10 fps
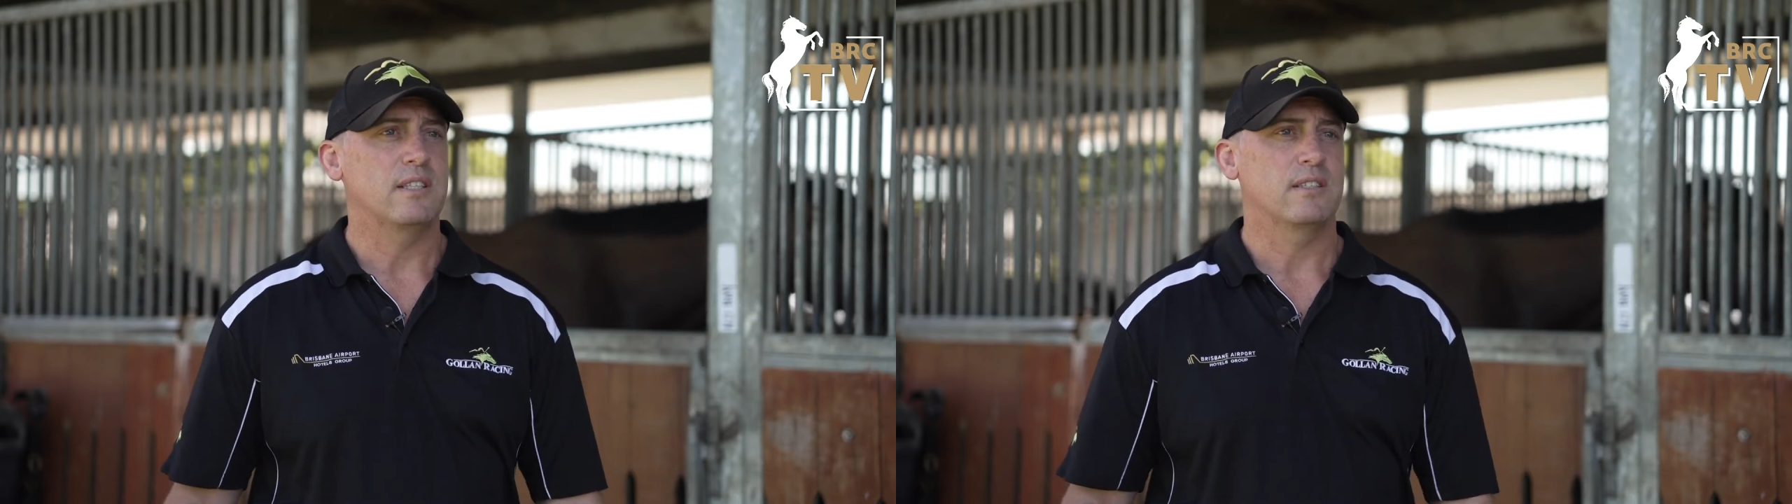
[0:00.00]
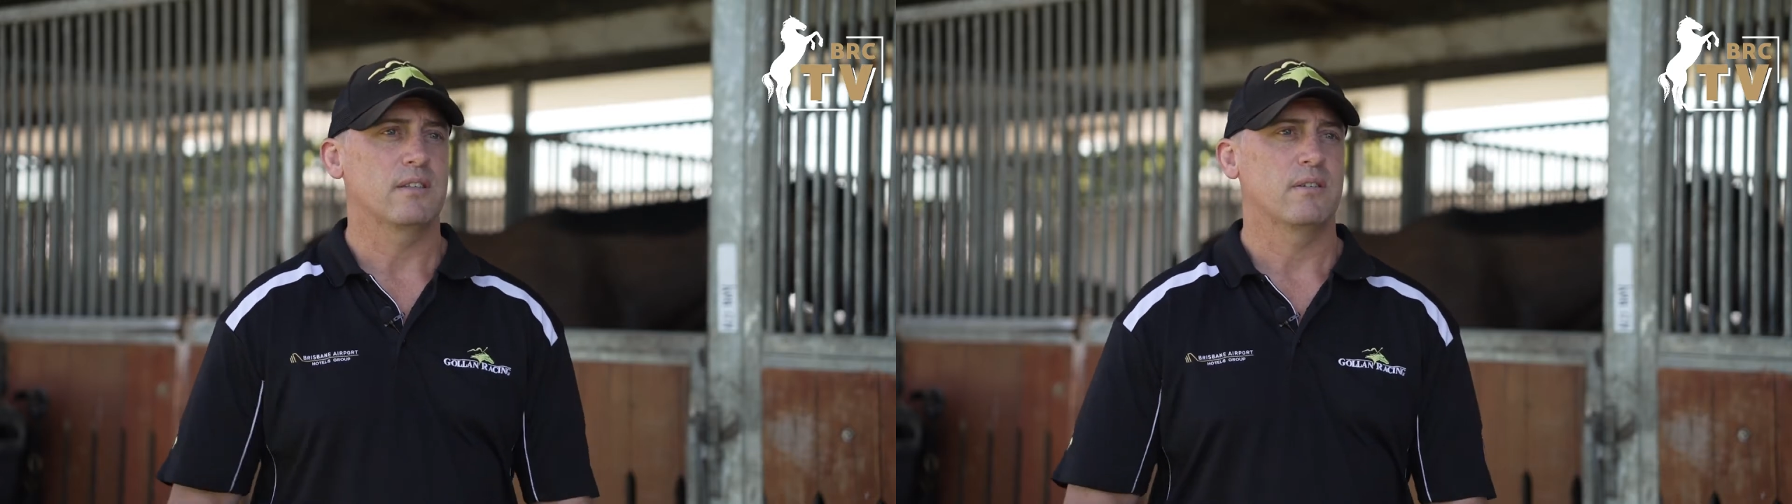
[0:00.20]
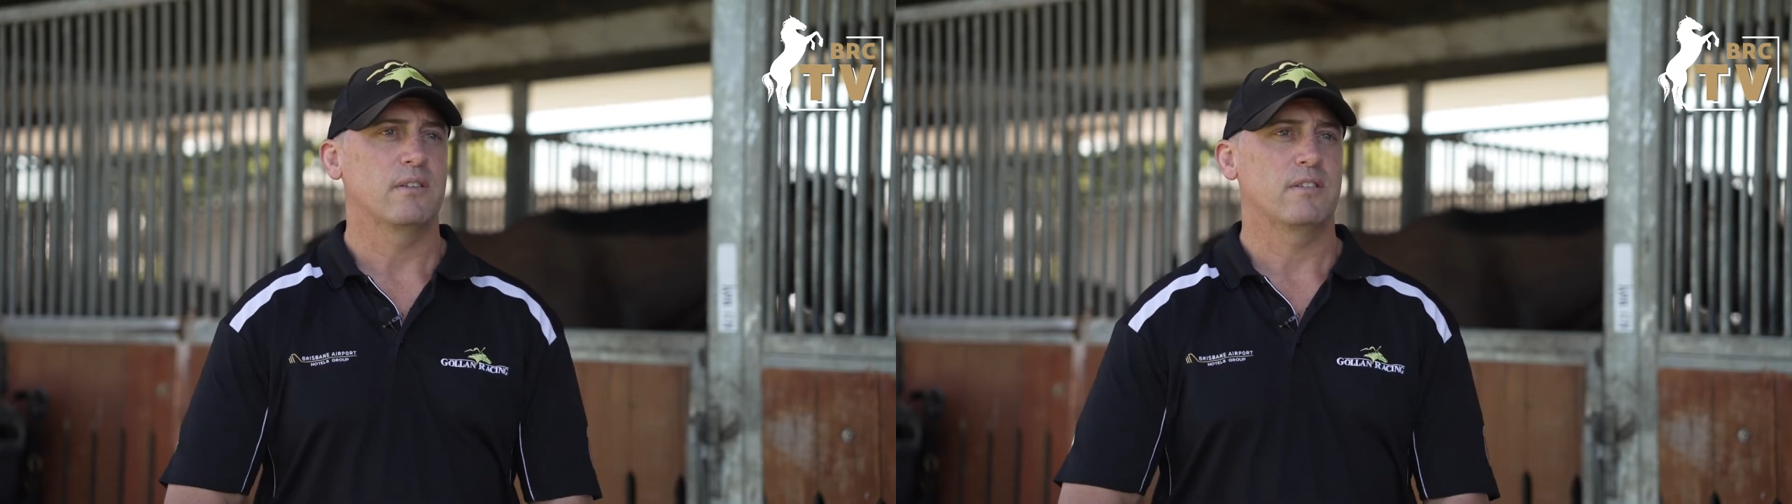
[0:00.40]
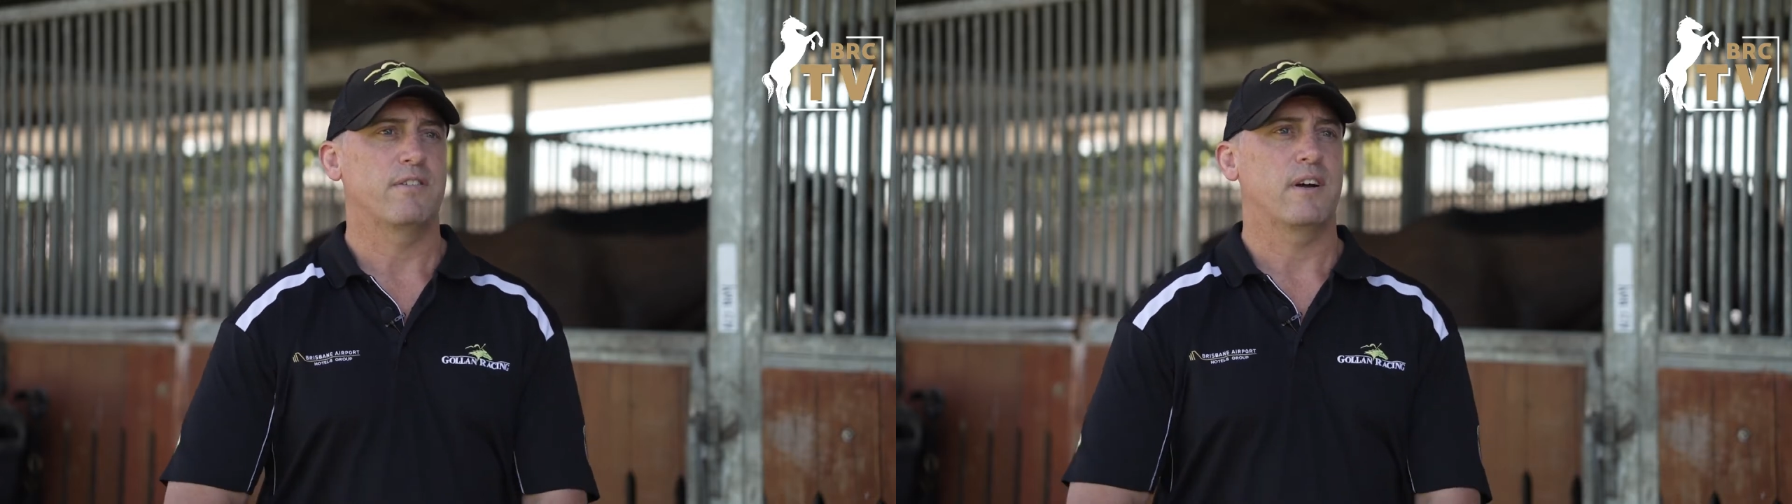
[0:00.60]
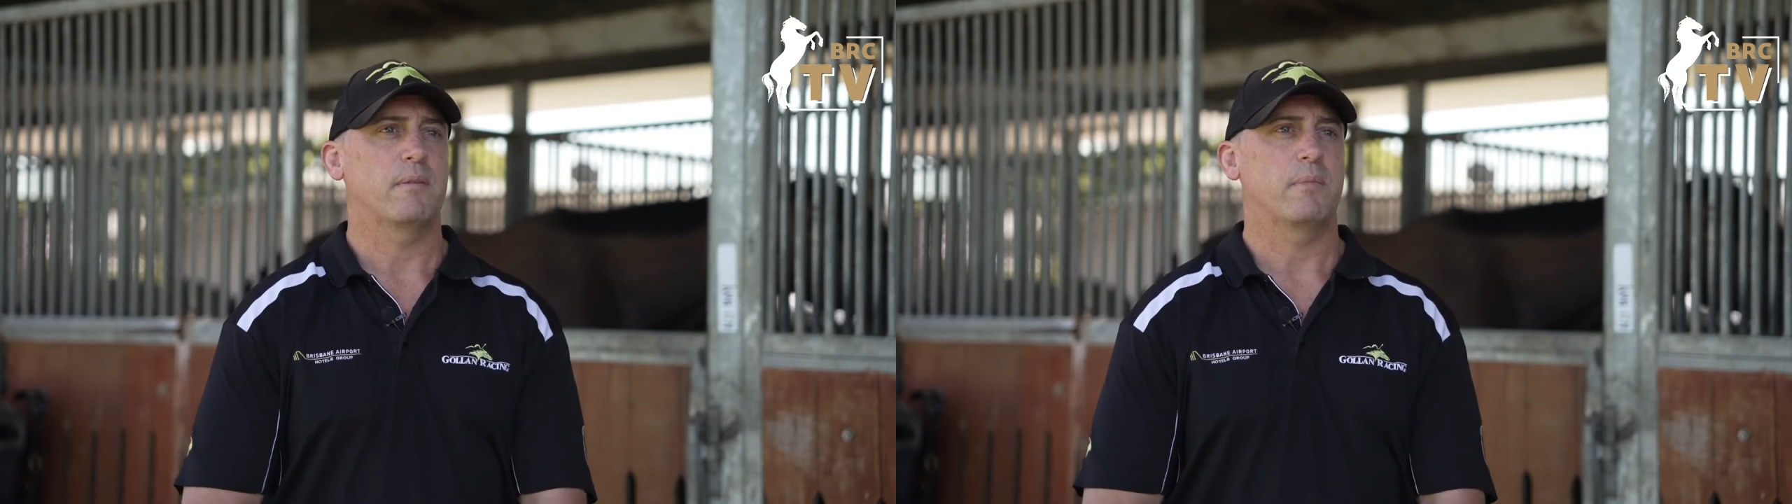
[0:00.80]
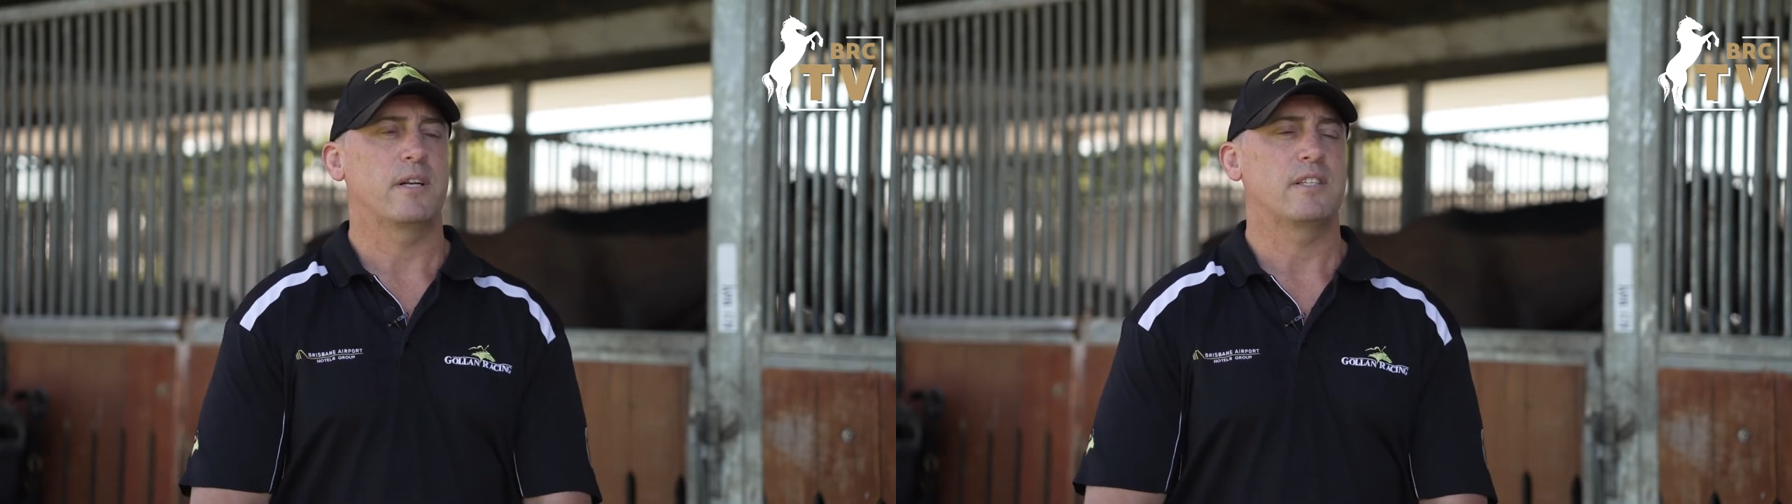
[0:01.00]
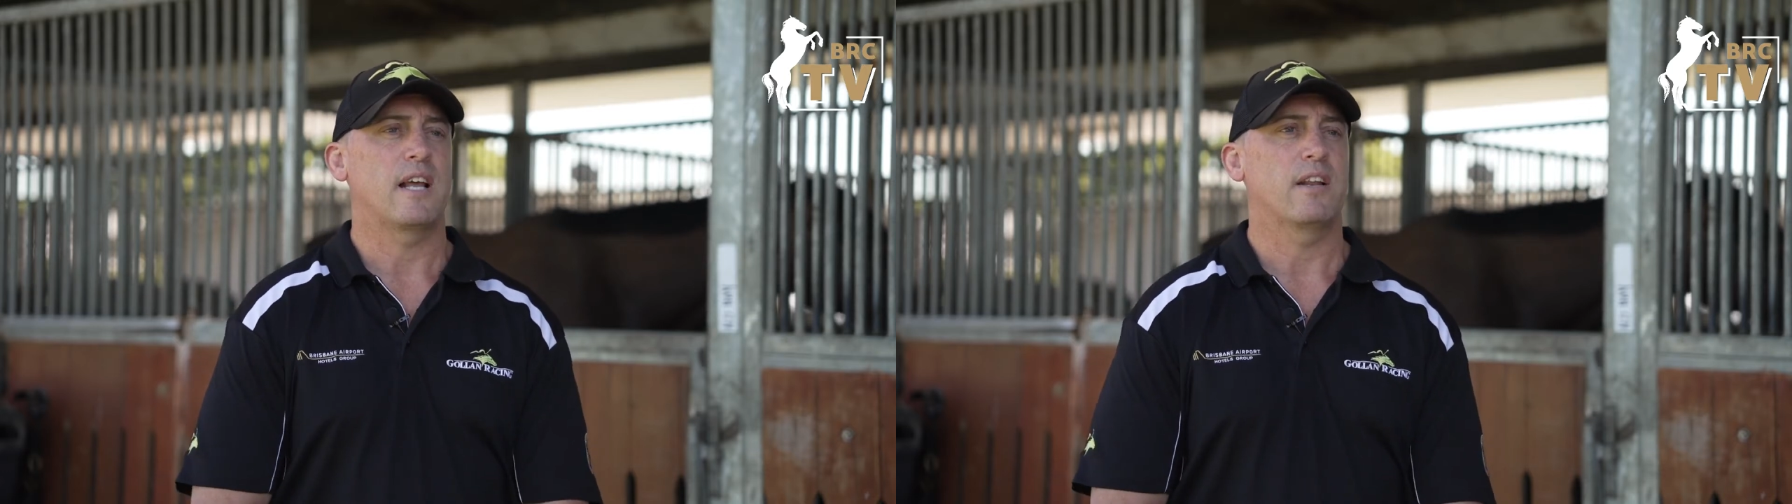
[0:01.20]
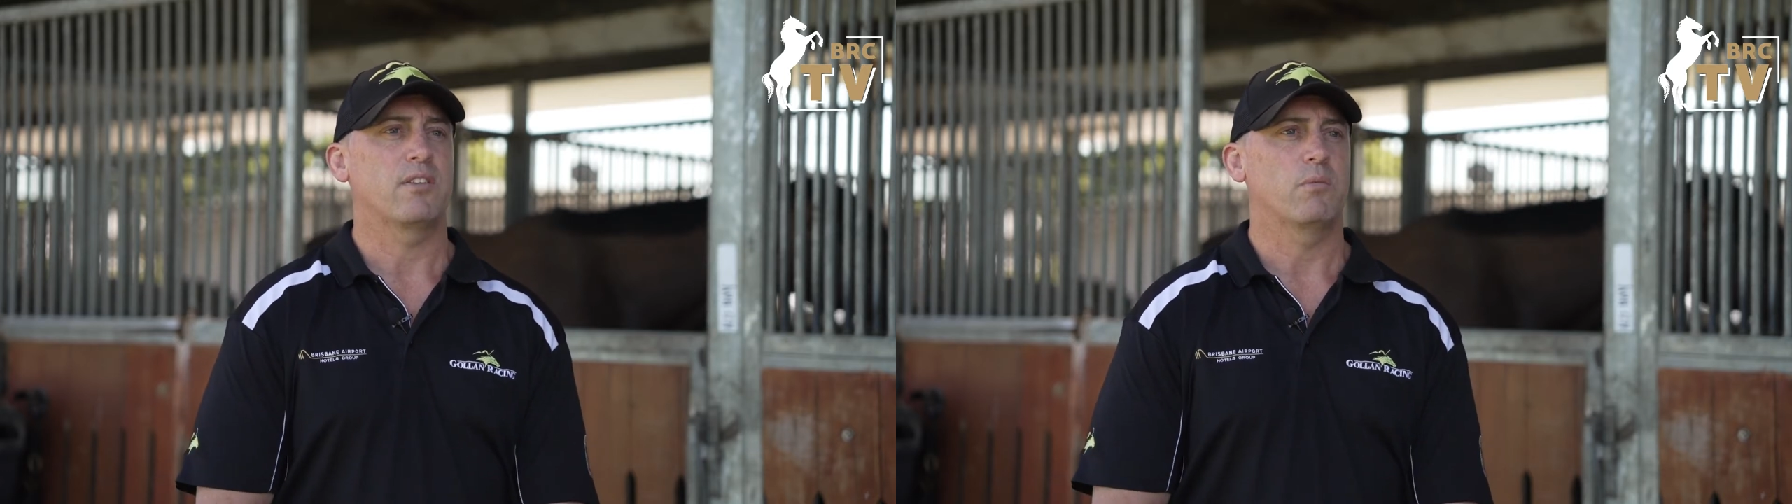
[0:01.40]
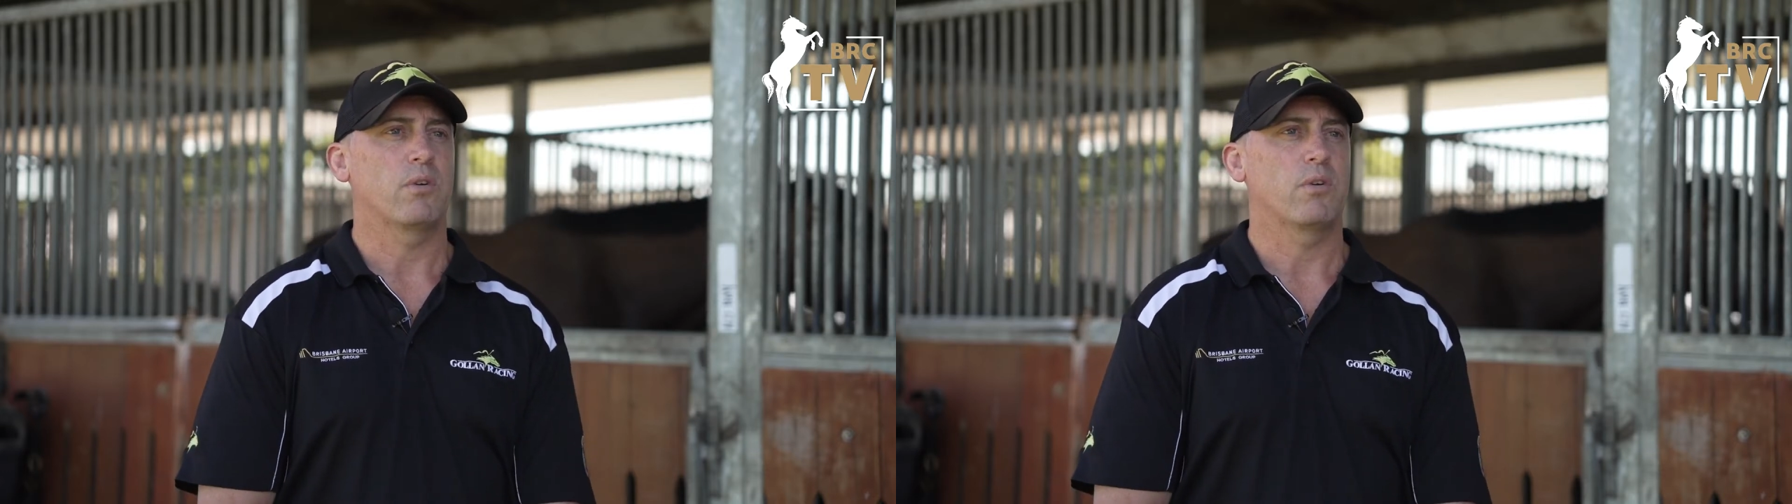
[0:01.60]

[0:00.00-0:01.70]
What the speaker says: He's a far better talent than